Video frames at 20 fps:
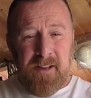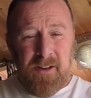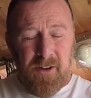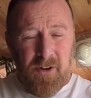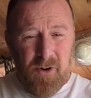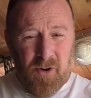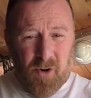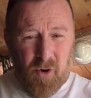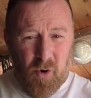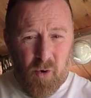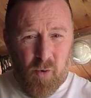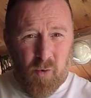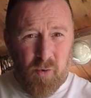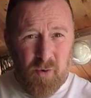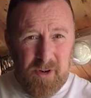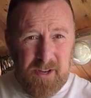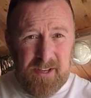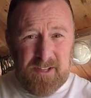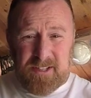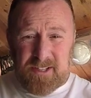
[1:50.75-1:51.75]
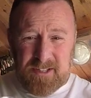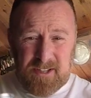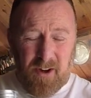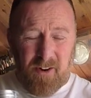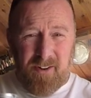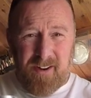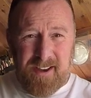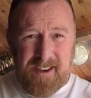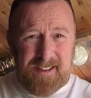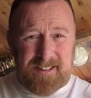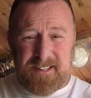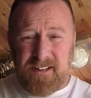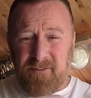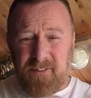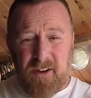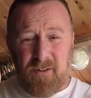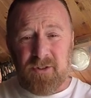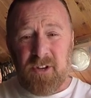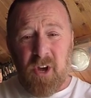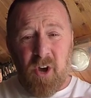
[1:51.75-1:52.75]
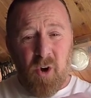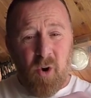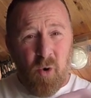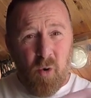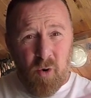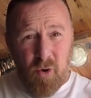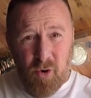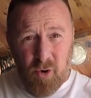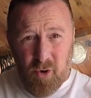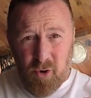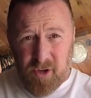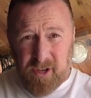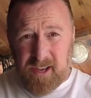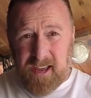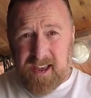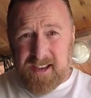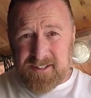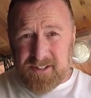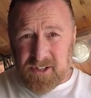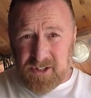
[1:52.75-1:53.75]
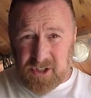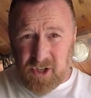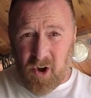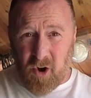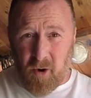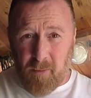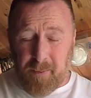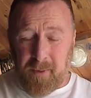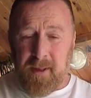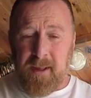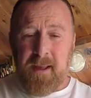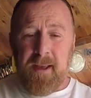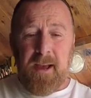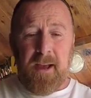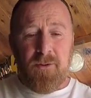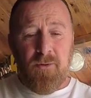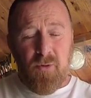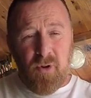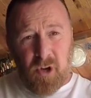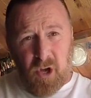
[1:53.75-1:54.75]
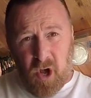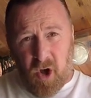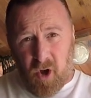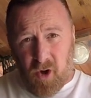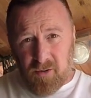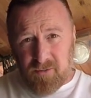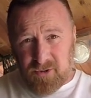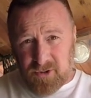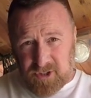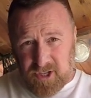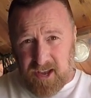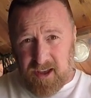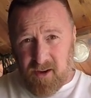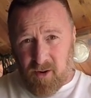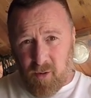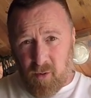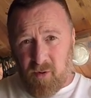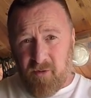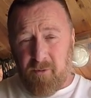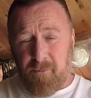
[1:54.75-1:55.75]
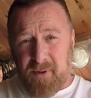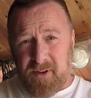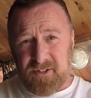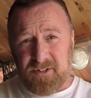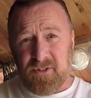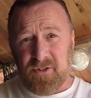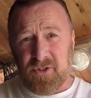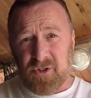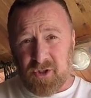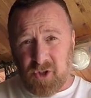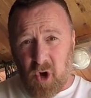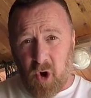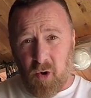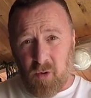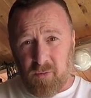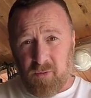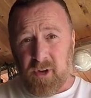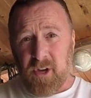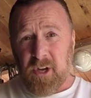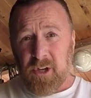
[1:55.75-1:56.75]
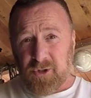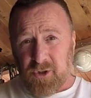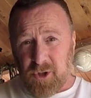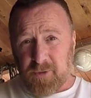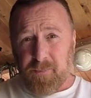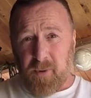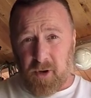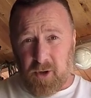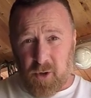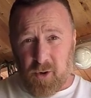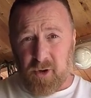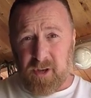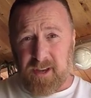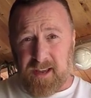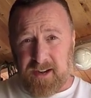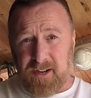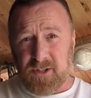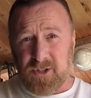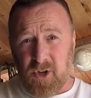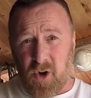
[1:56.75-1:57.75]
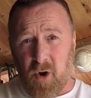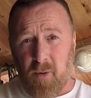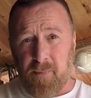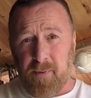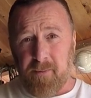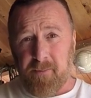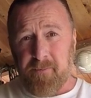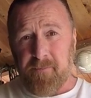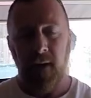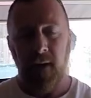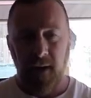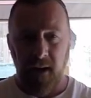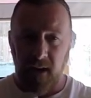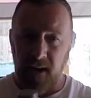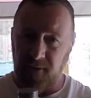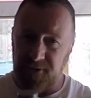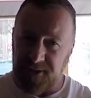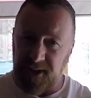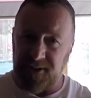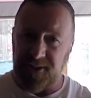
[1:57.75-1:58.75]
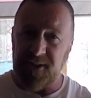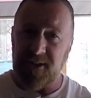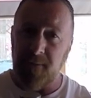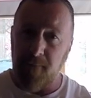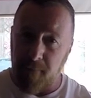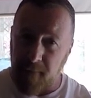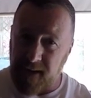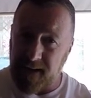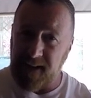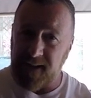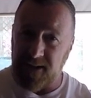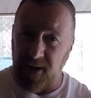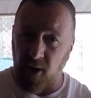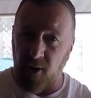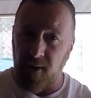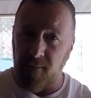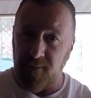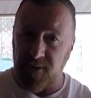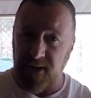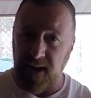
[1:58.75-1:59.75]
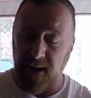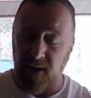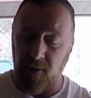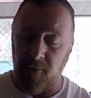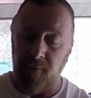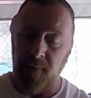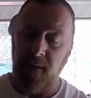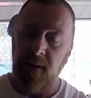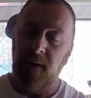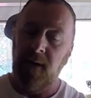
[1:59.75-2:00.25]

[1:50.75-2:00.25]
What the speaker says: Look at all these sides and everything else. All you're looking at is the top and you can't tell if the piston's gone just by looking at the top. And I've said this many times now.